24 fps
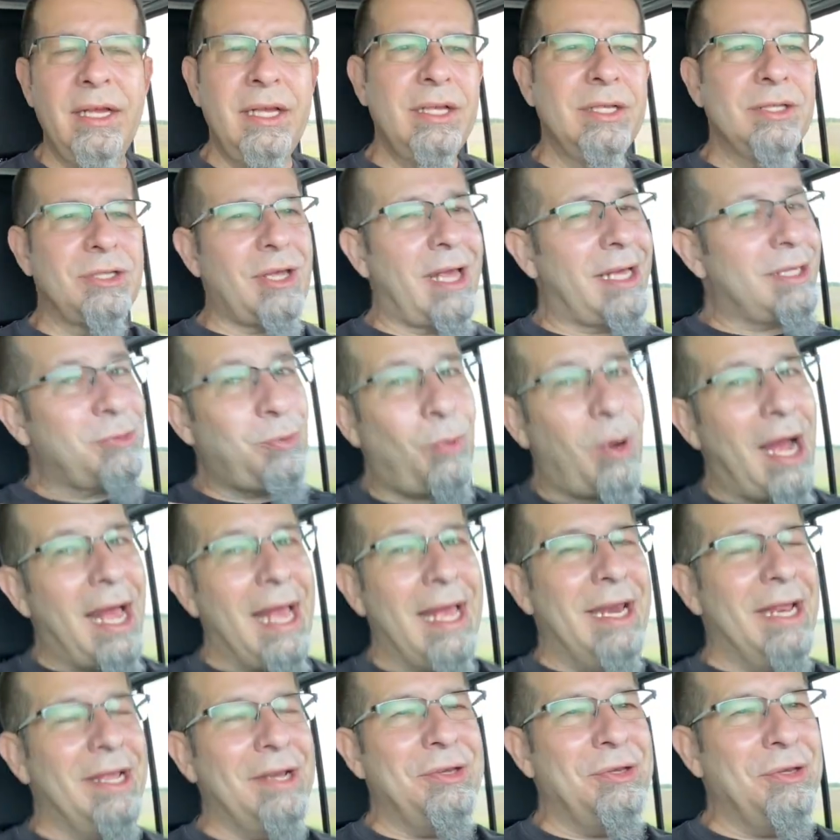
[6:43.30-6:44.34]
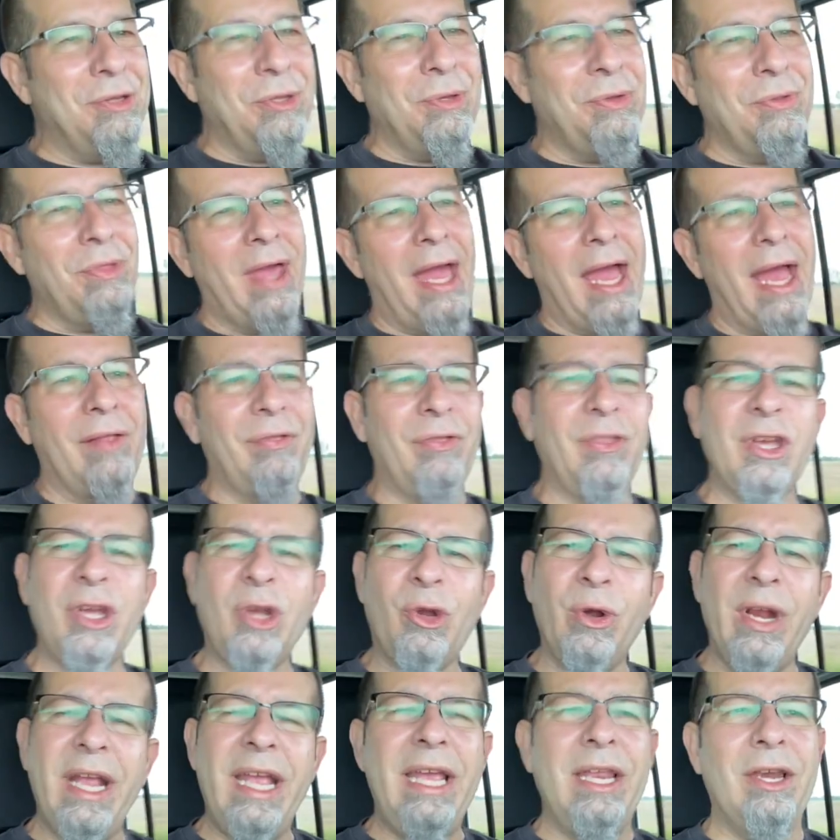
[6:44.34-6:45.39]
So that's why I didn't do that. The
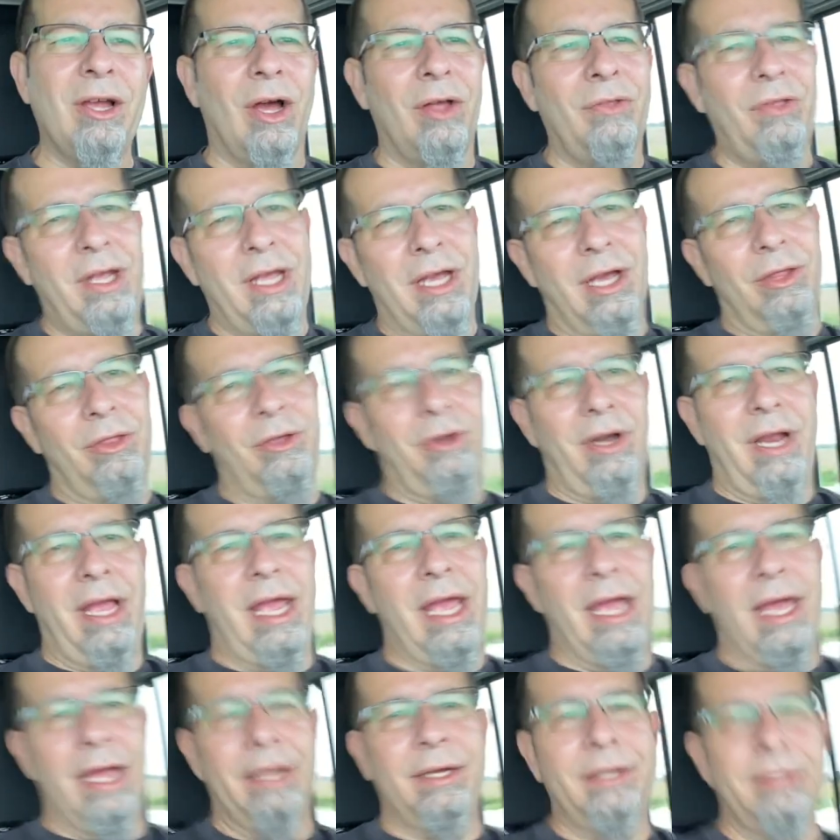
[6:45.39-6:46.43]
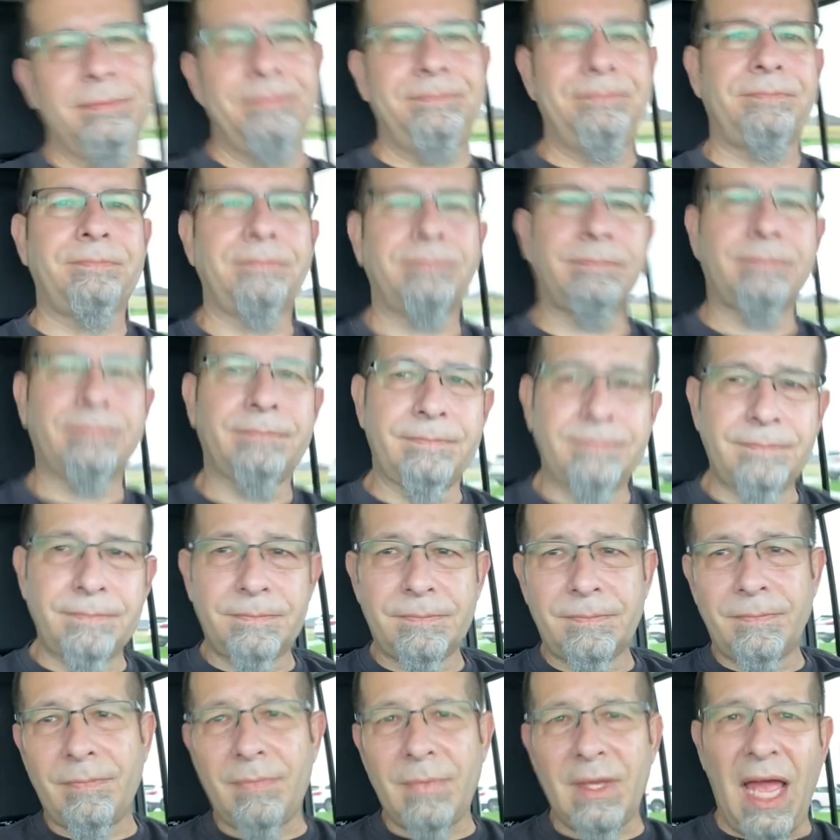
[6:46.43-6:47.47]
green, on the other
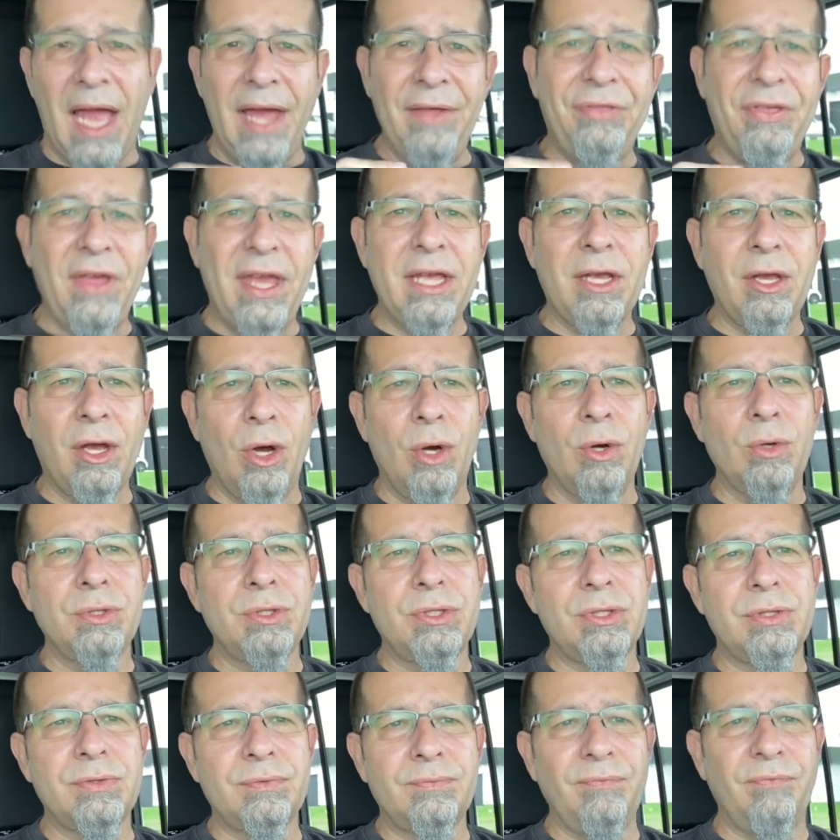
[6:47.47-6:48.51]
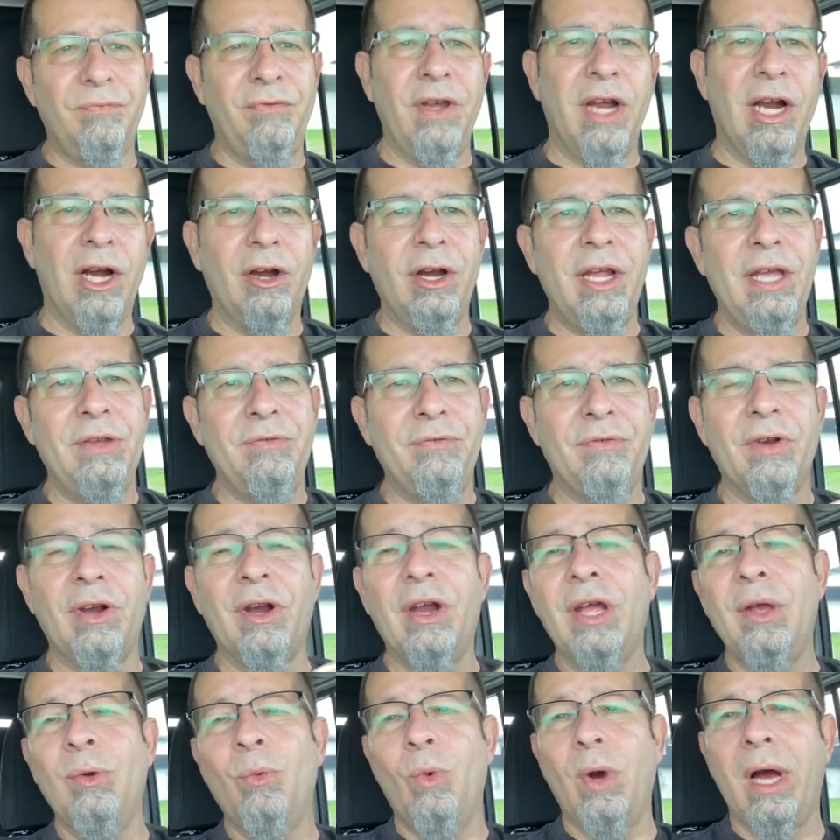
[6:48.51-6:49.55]
hand, I think goes very,
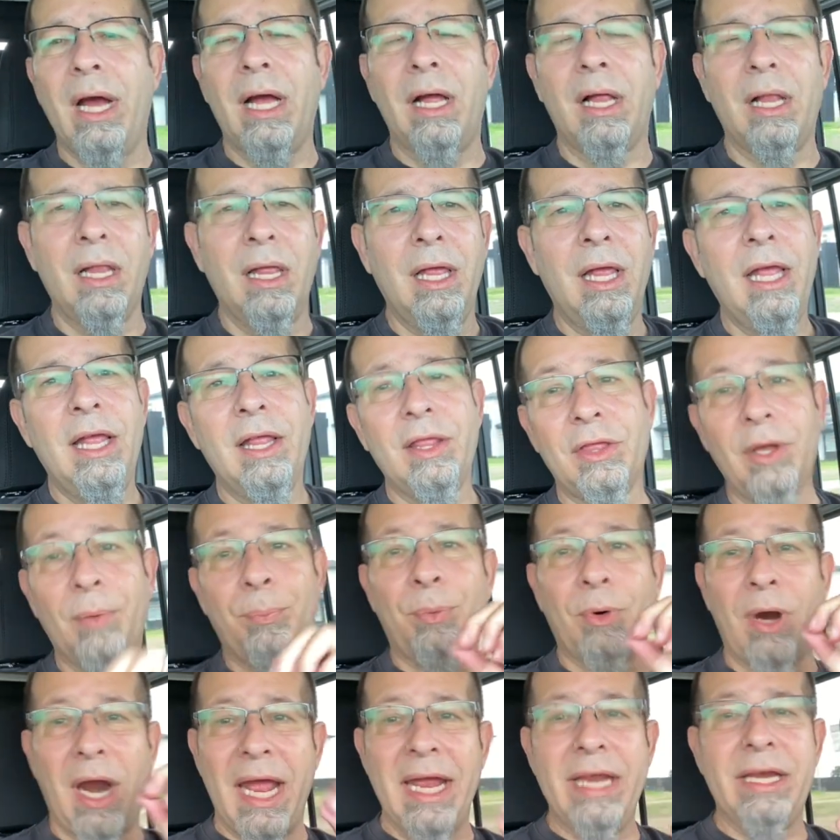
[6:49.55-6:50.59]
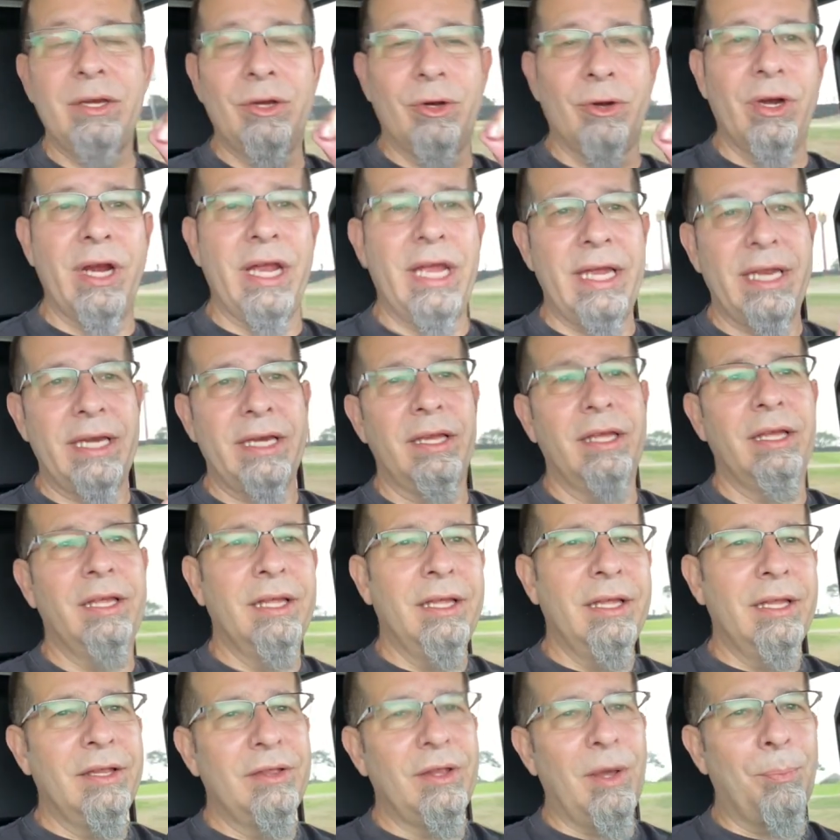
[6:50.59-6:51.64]
very well. The bright green,
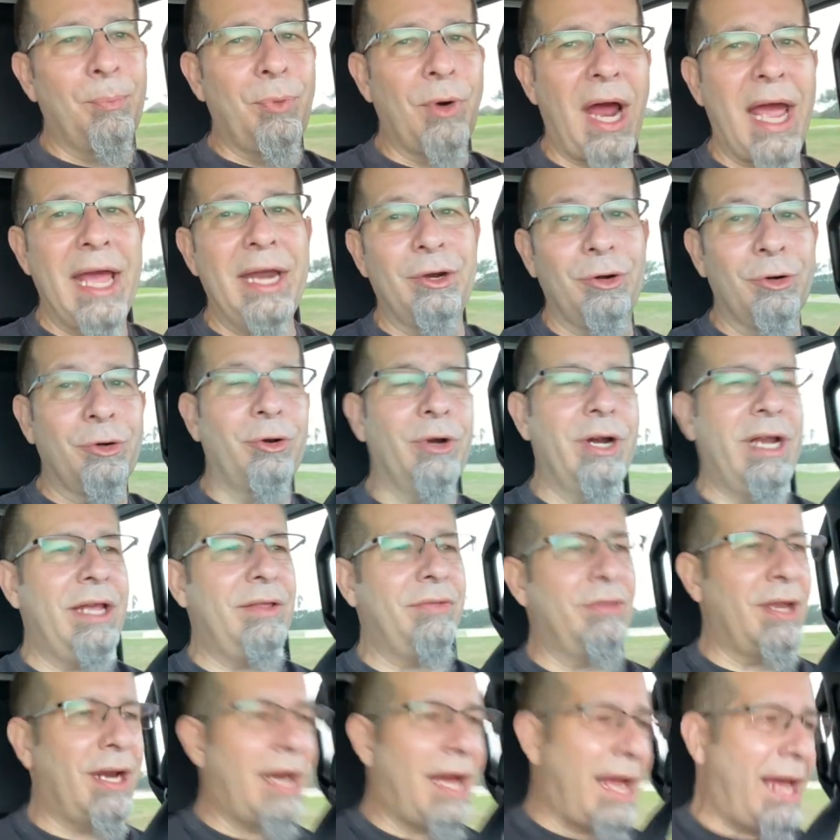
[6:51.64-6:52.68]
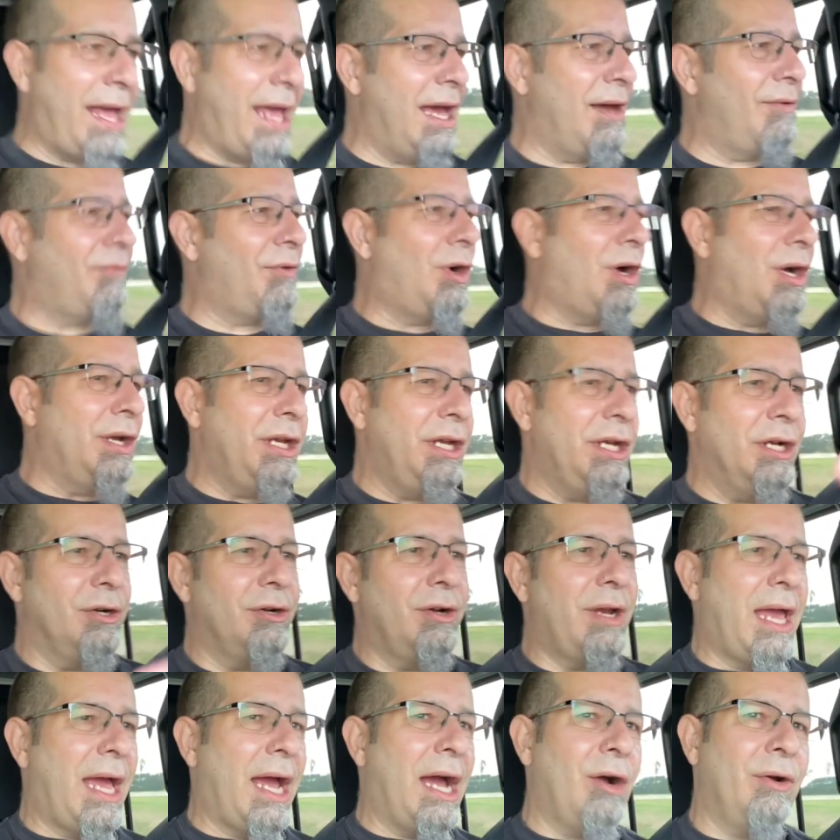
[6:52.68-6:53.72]
the brighter green that I have on here
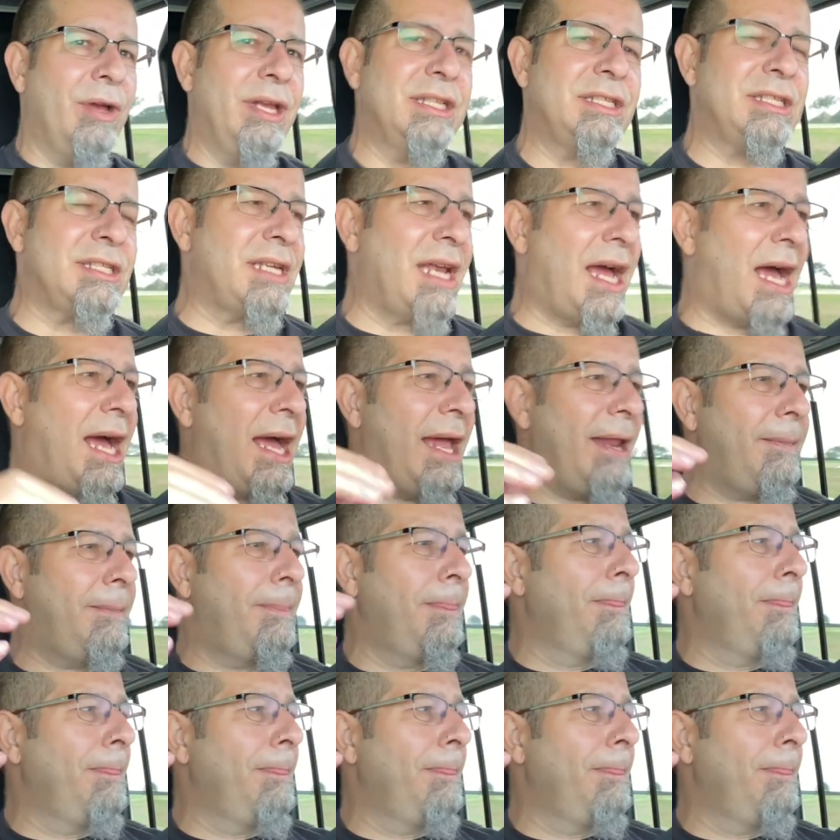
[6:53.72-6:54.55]
now. It's not